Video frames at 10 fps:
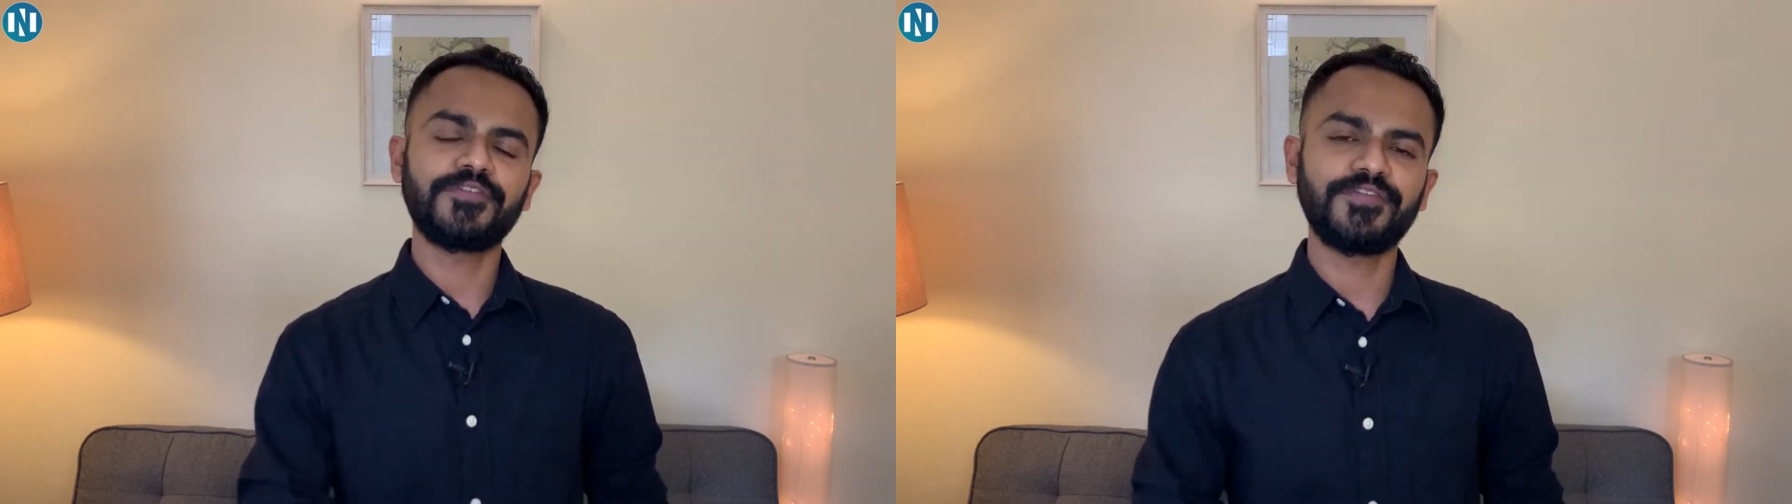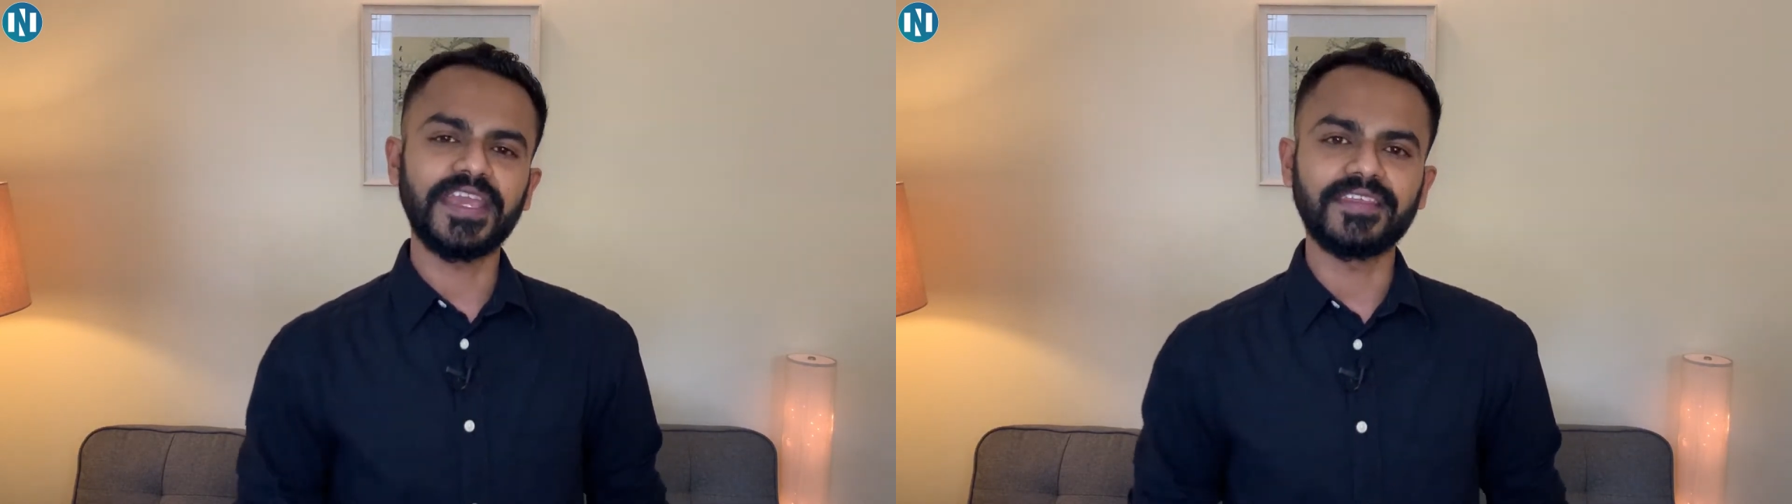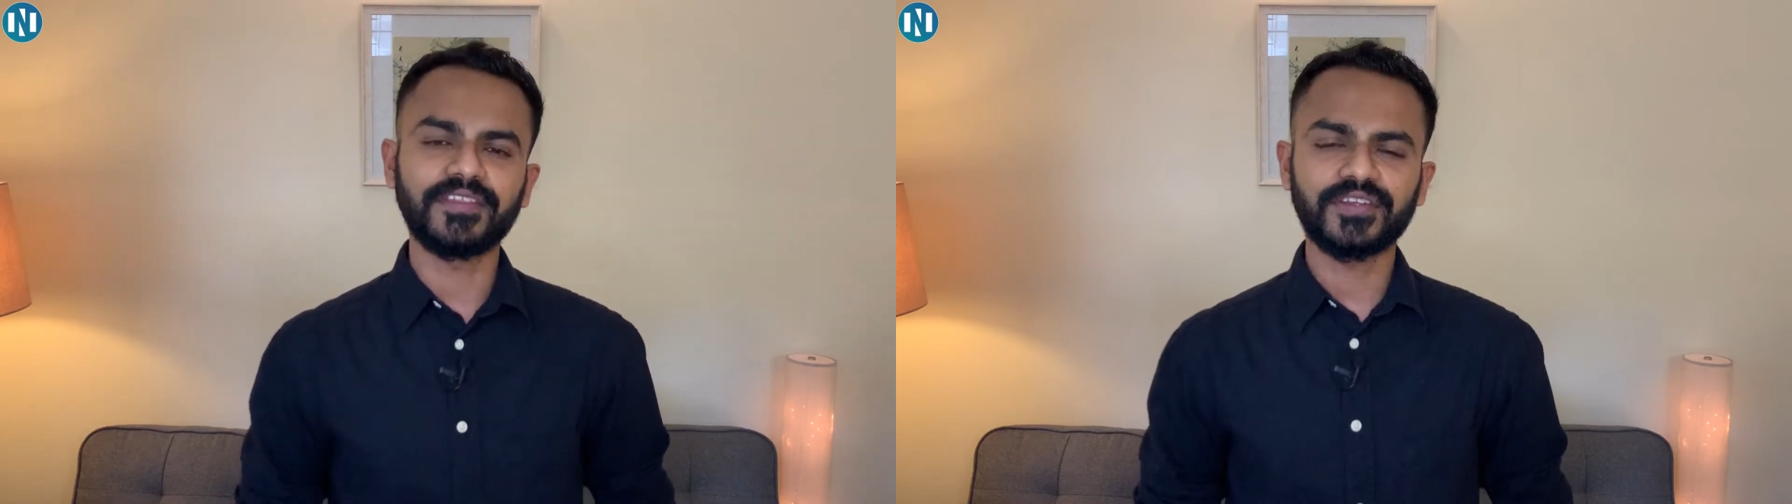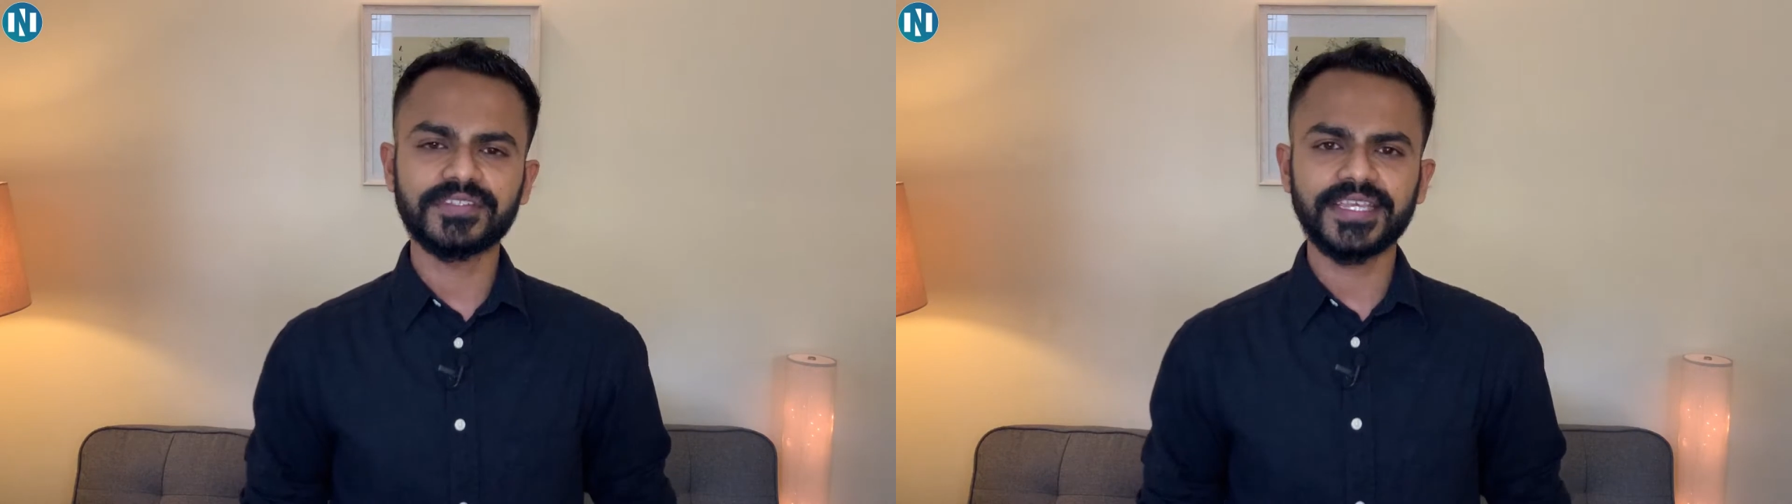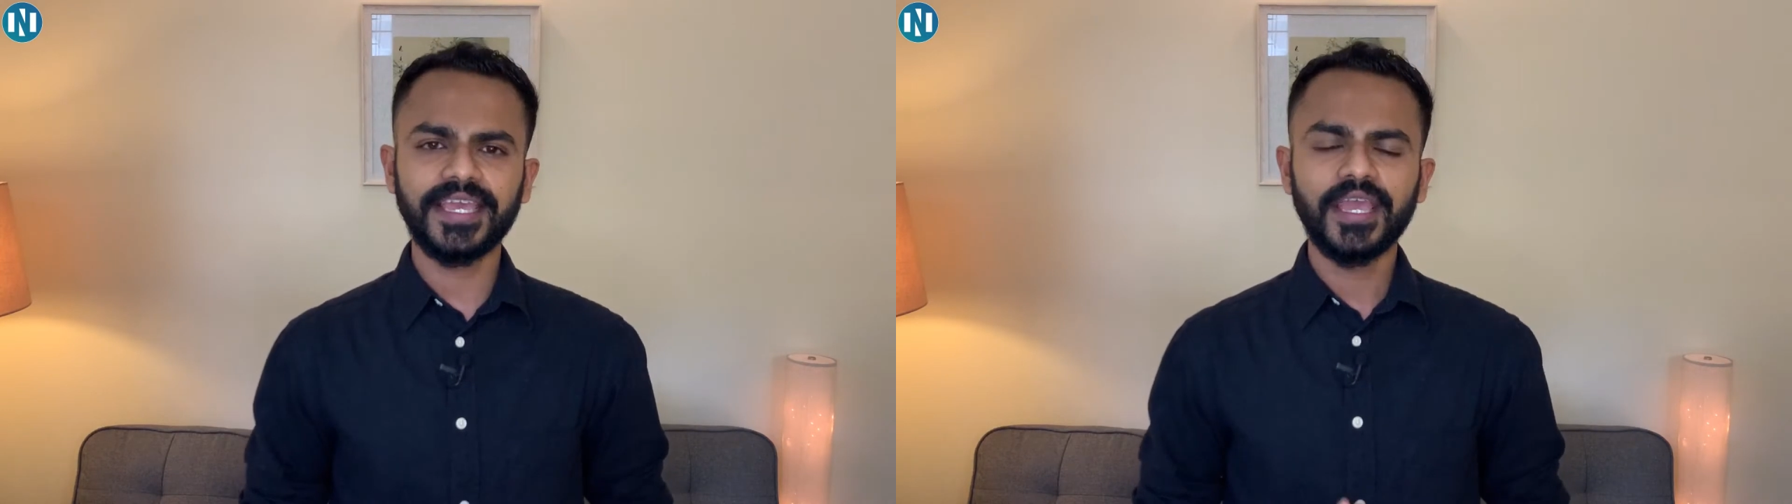faith to
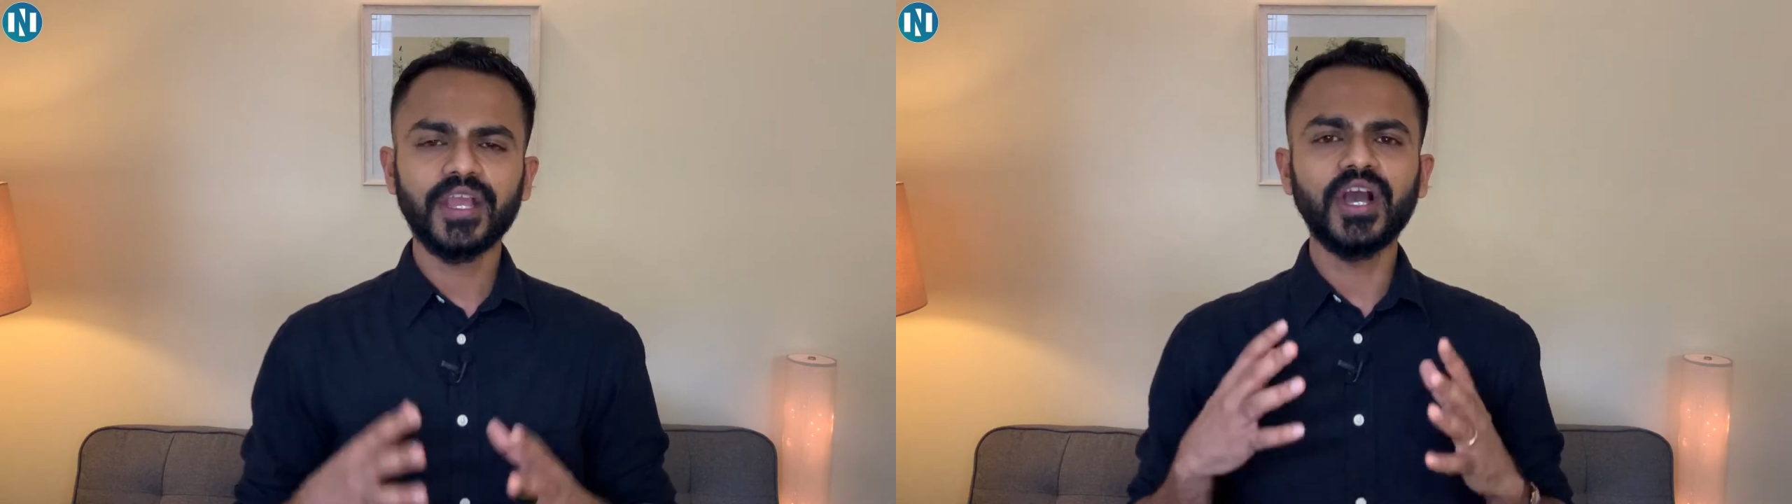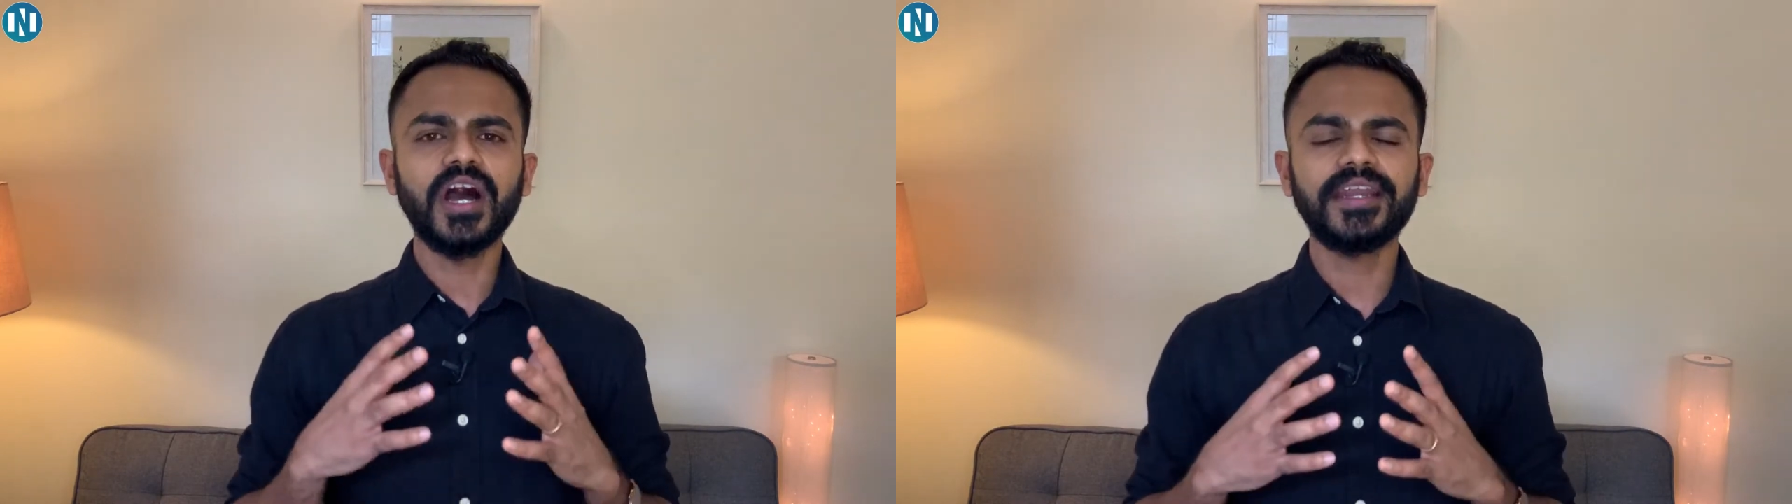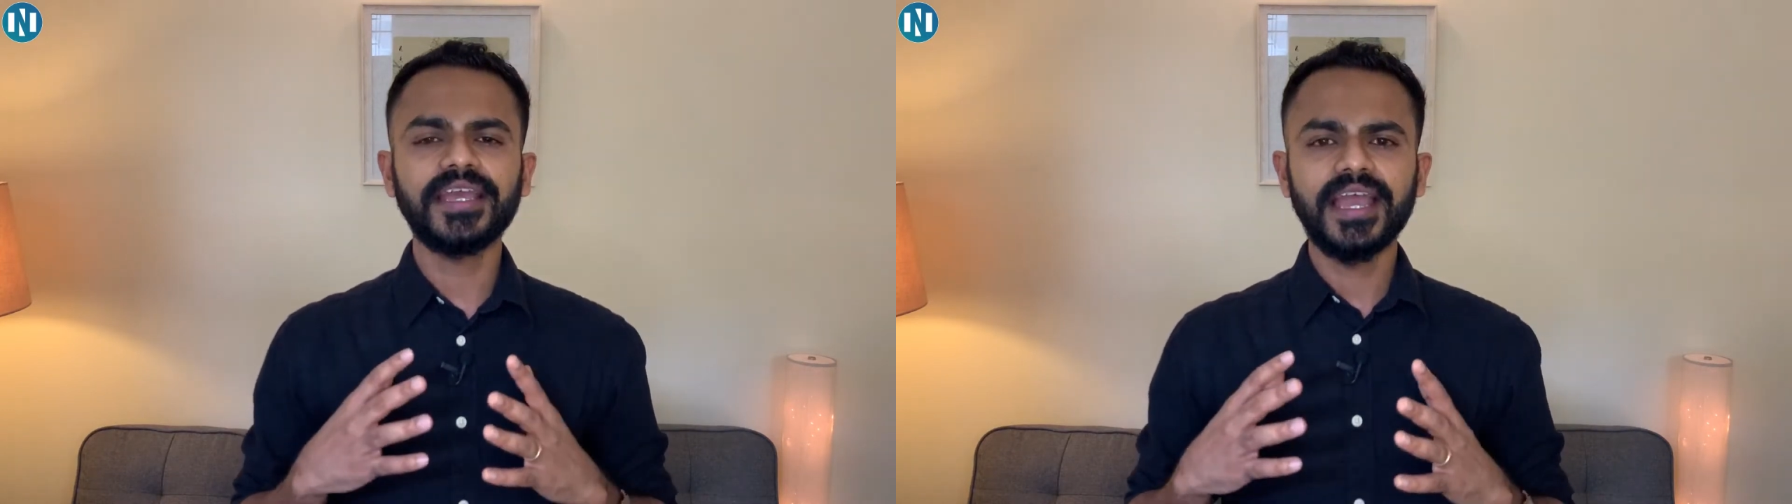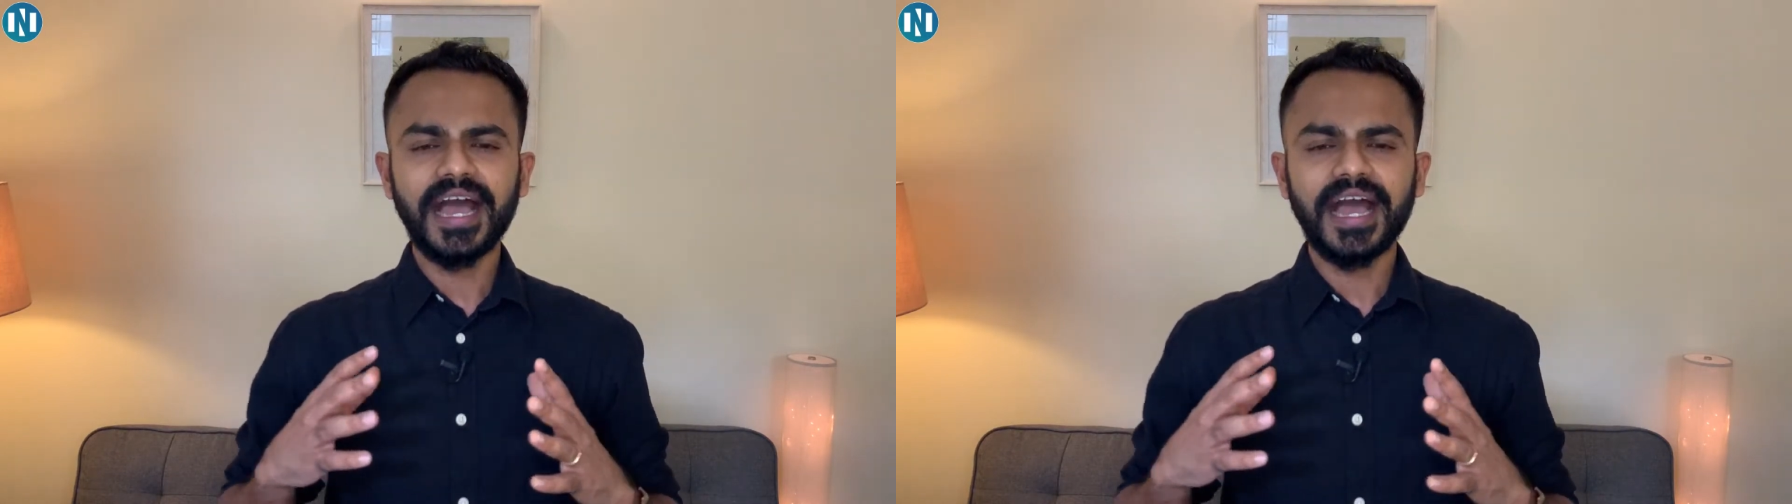say, God,